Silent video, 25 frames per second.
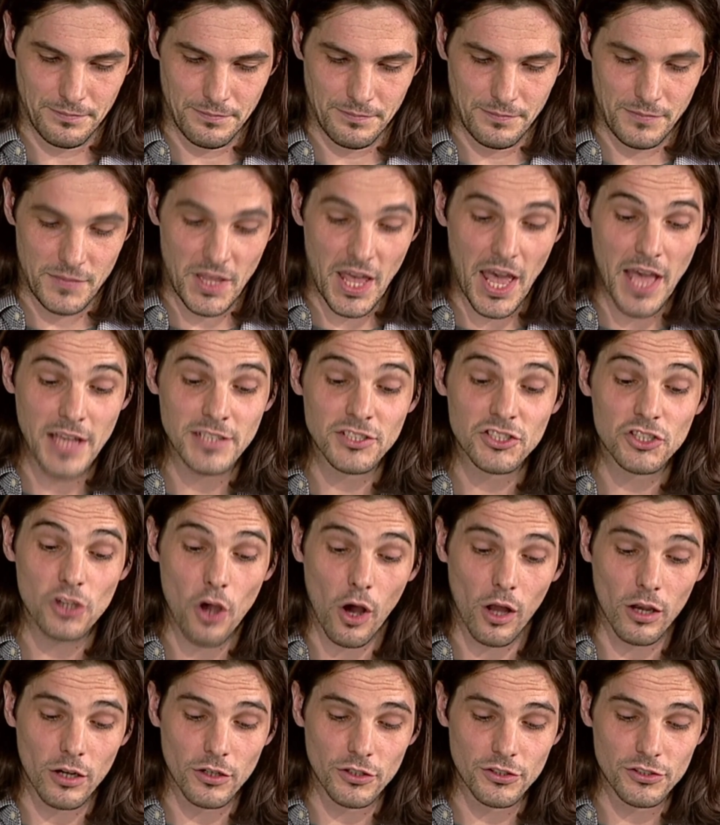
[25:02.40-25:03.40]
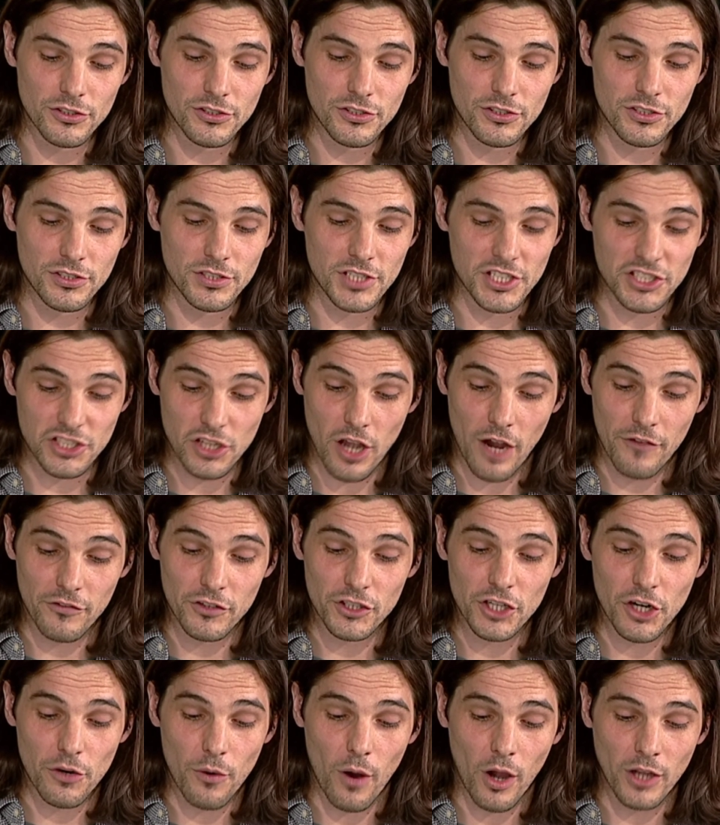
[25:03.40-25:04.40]
Then scholars
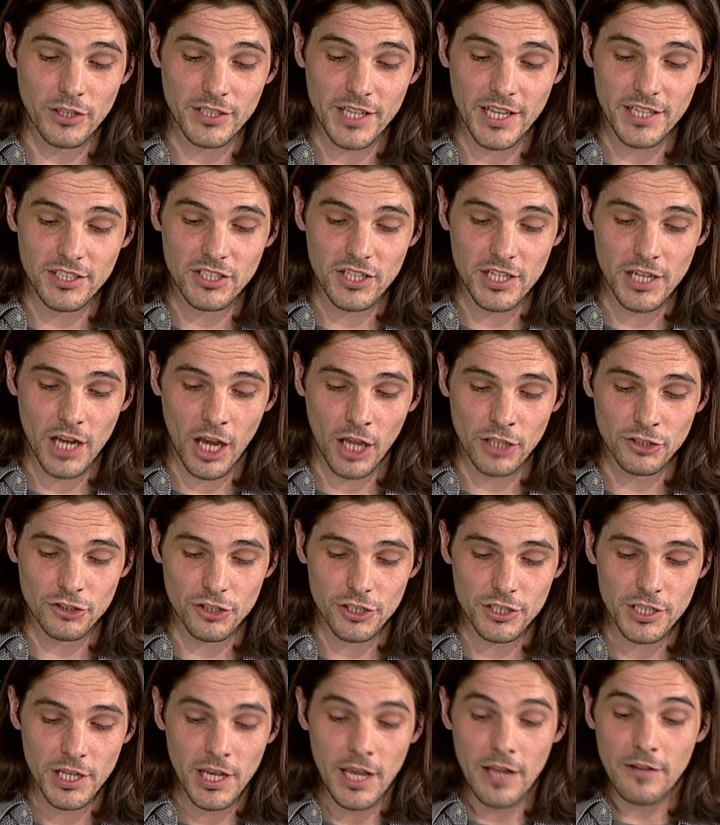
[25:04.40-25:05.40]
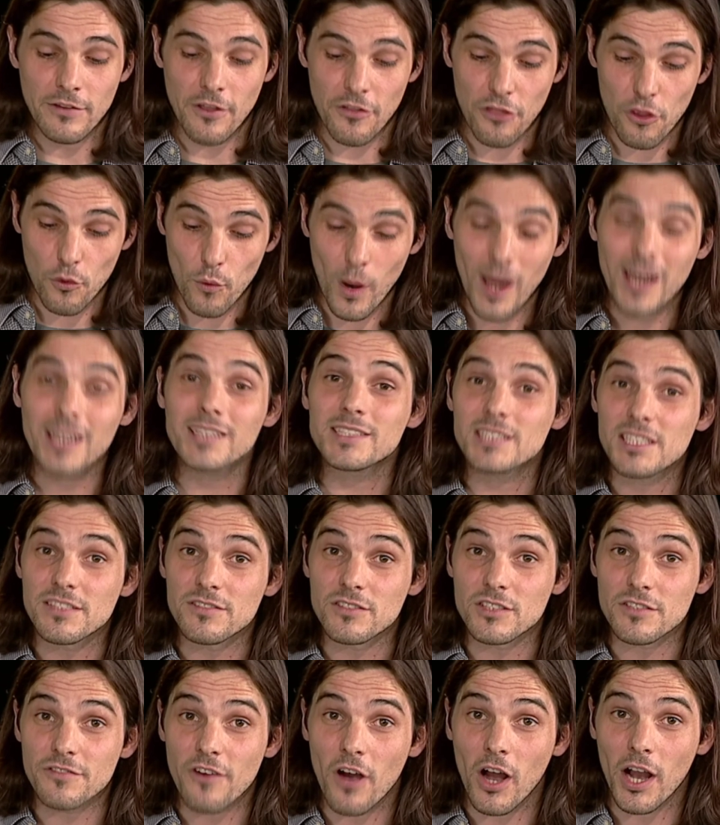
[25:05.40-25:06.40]
discovered around 1800 that the relatives
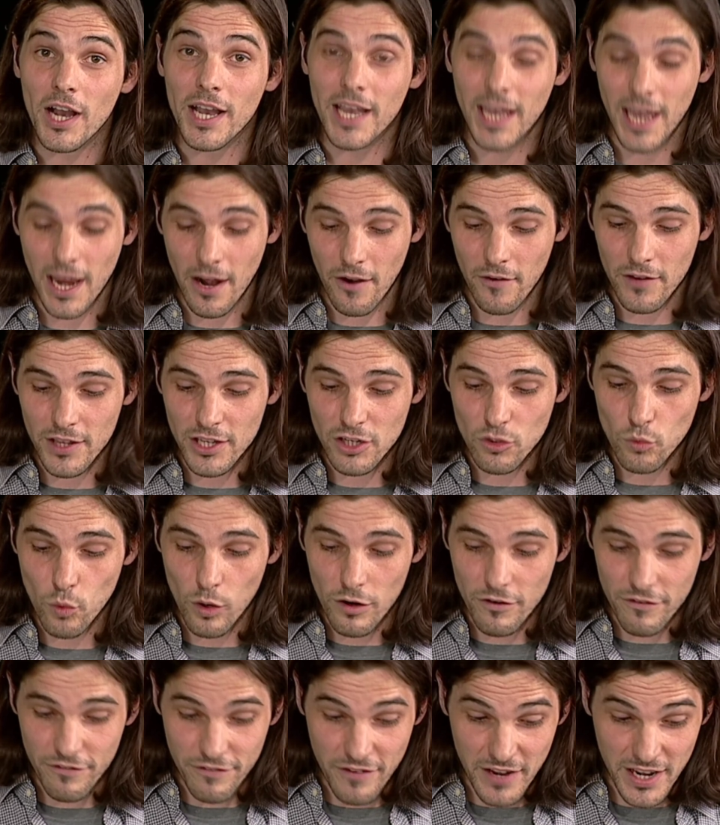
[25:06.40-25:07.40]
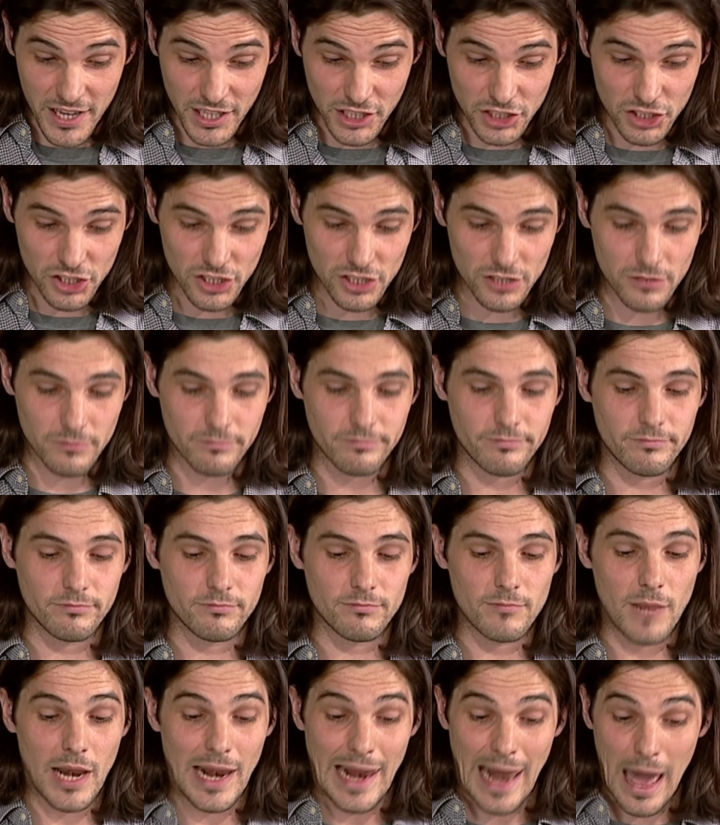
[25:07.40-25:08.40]
of Hungarian were Finnish,
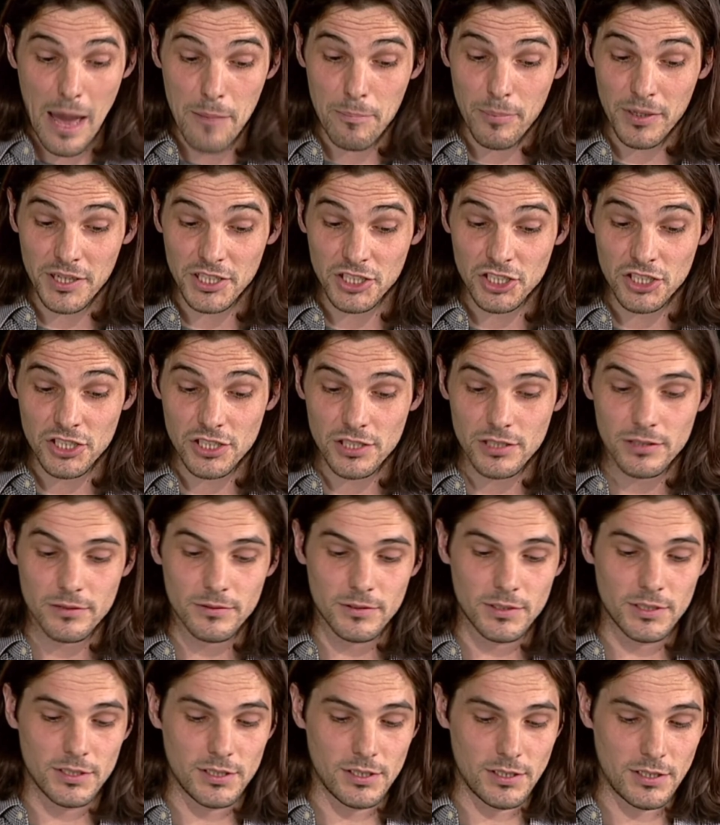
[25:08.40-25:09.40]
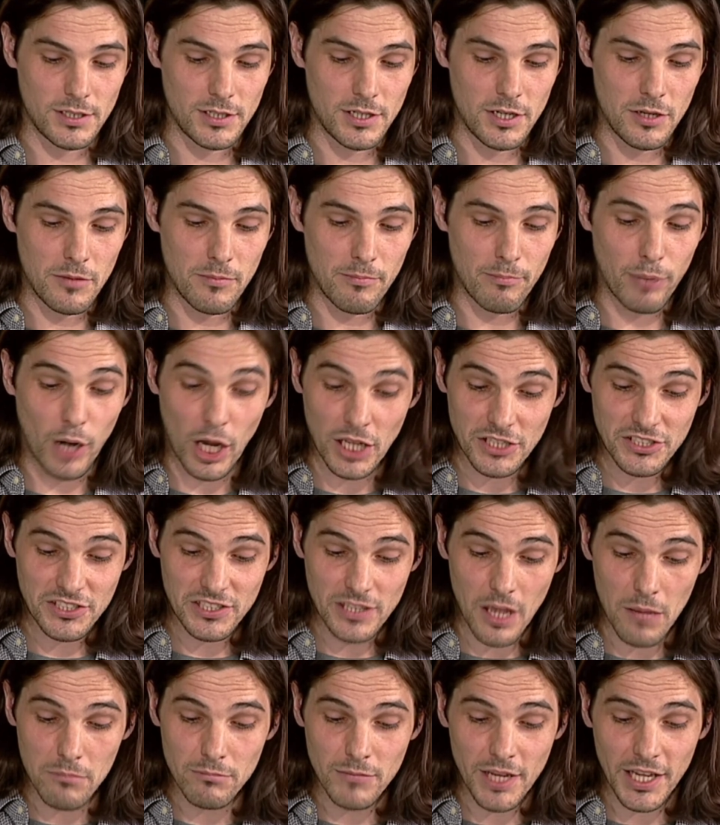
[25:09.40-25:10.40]
Lappish, plus
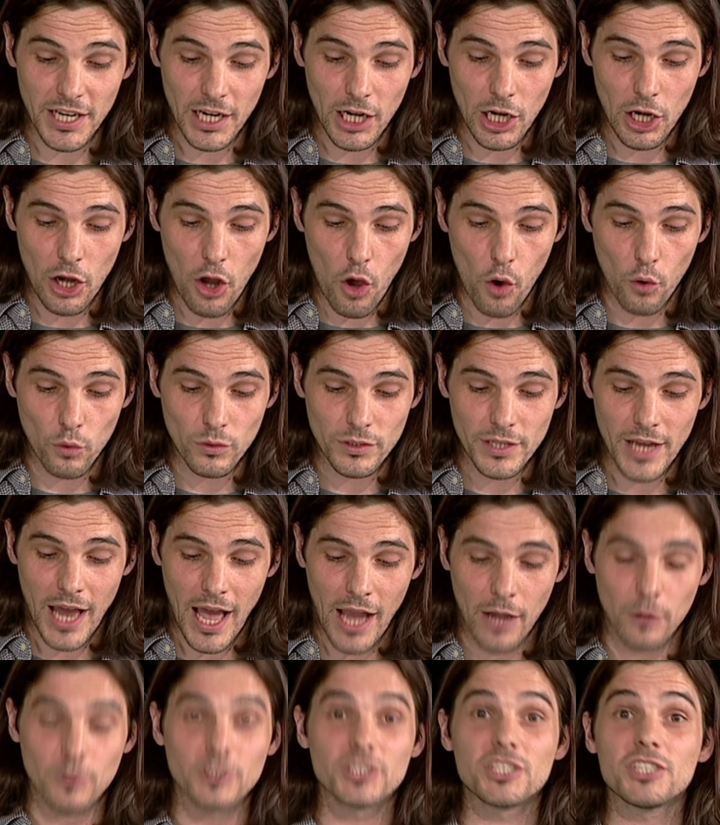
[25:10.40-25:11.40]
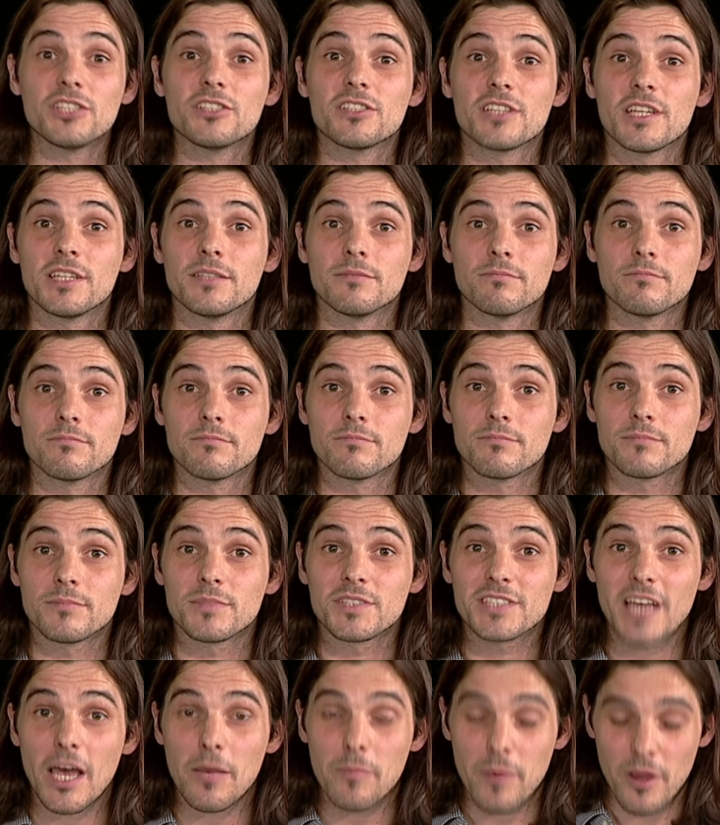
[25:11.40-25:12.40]
some little-known languages in
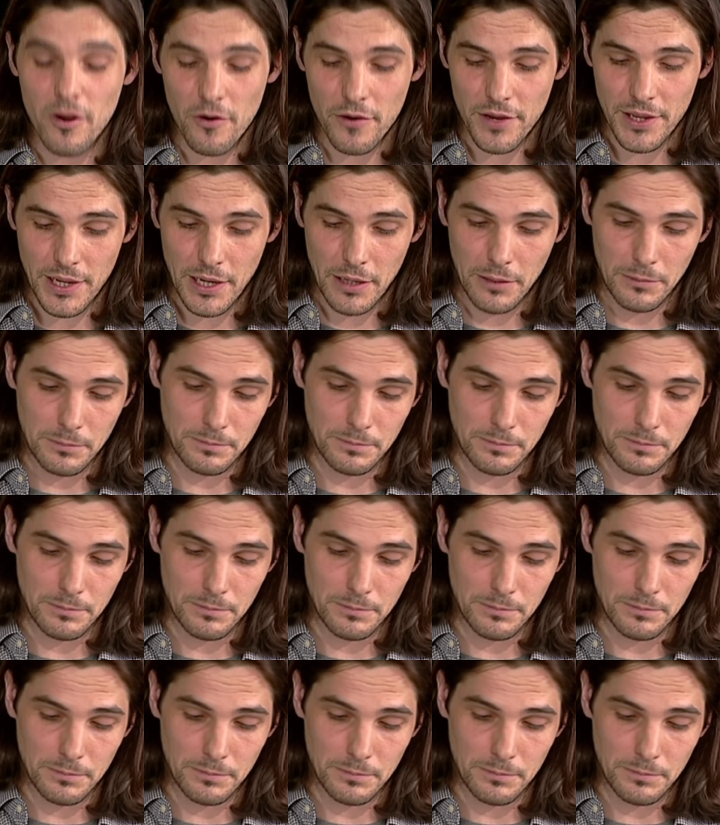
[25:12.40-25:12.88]
Siberia.